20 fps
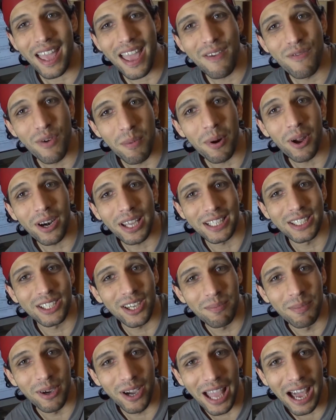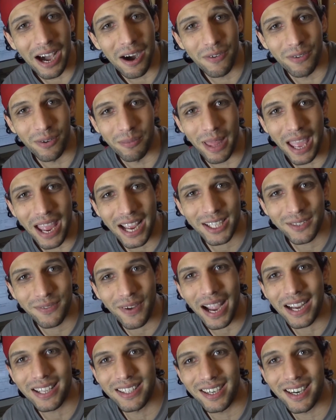a robotic Simon Cowell from the X
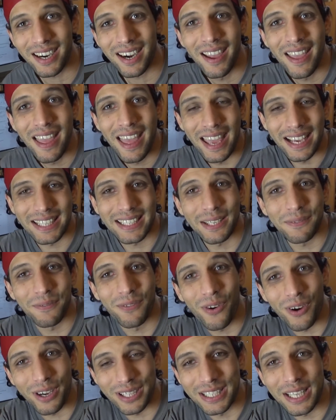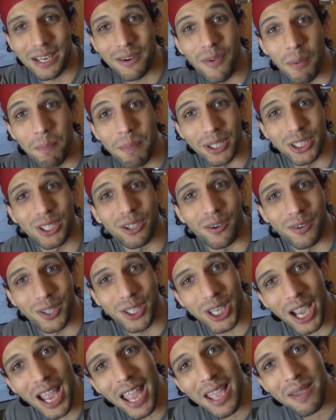Factor, except for instead of a buzzer of
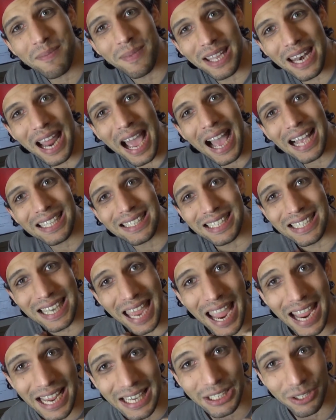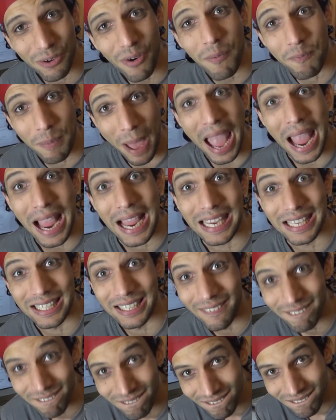shame, it has a taser of pain.
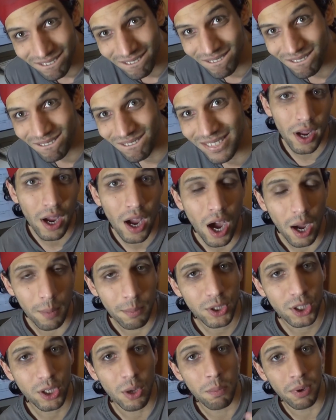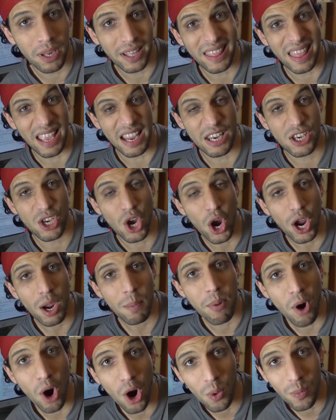I must complete the entire
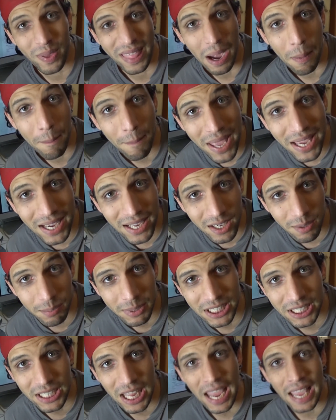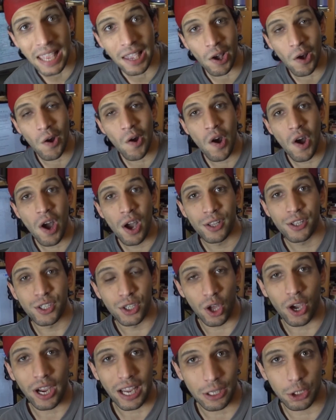part without making a mistake to
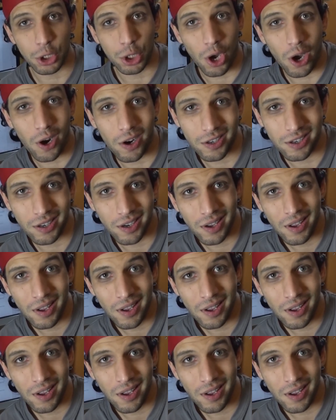not get shocked.